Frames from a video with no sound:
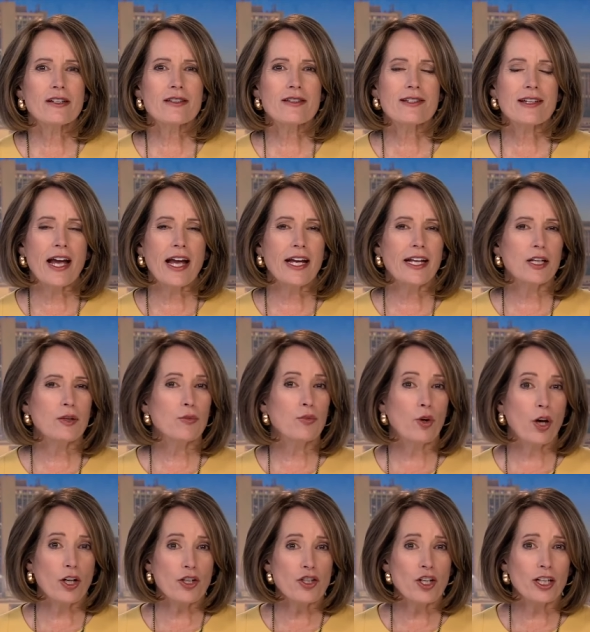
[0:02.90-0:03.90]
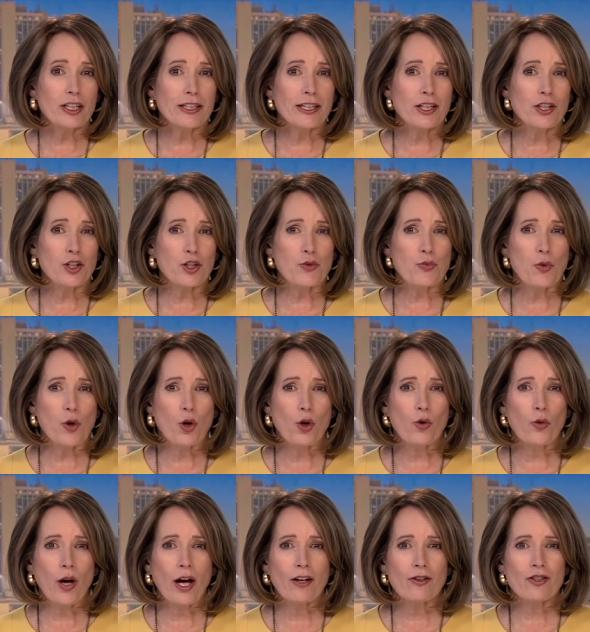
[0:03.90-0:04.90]
state, and project leaders broke
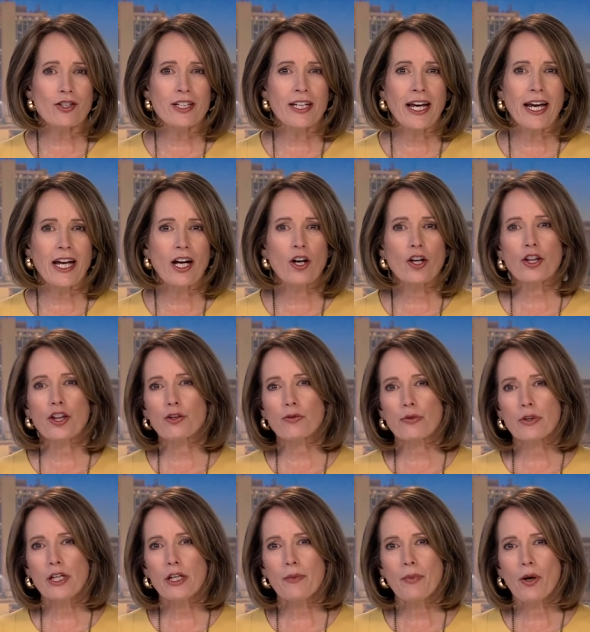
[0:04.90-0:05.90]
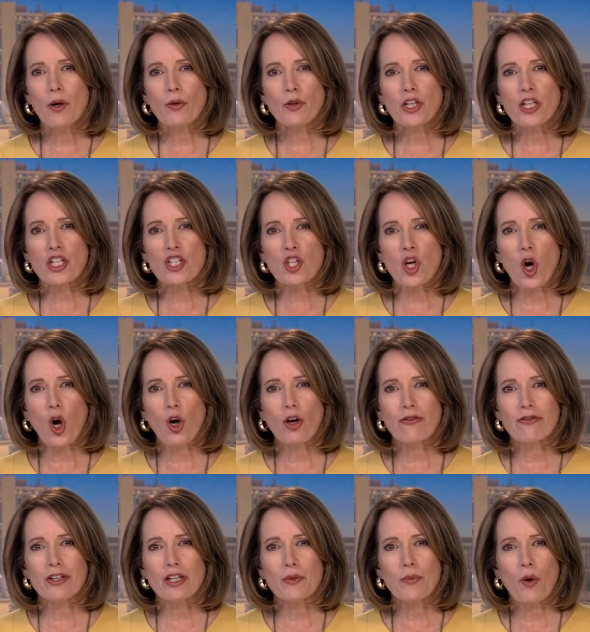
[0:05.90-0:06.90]
ground today on Three Ponies
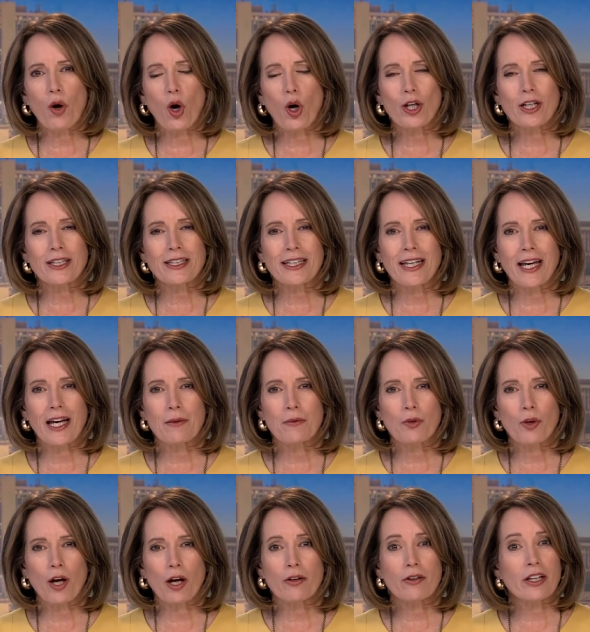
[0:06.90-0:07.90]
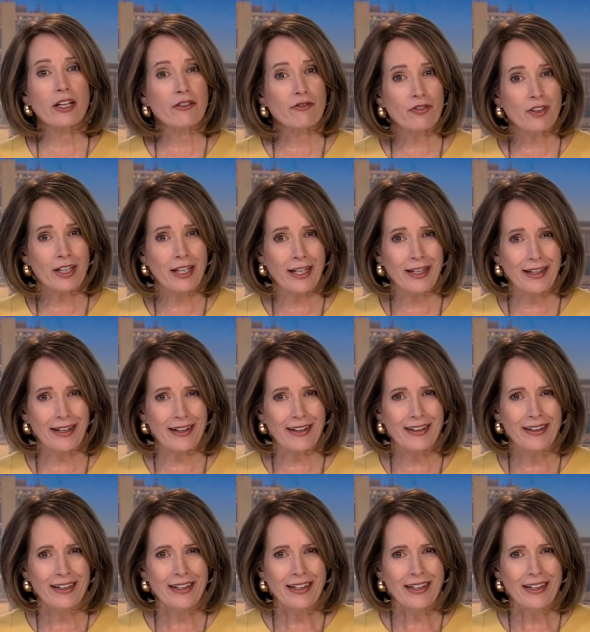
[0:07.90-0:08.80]
RV Park and Campground in Vinita.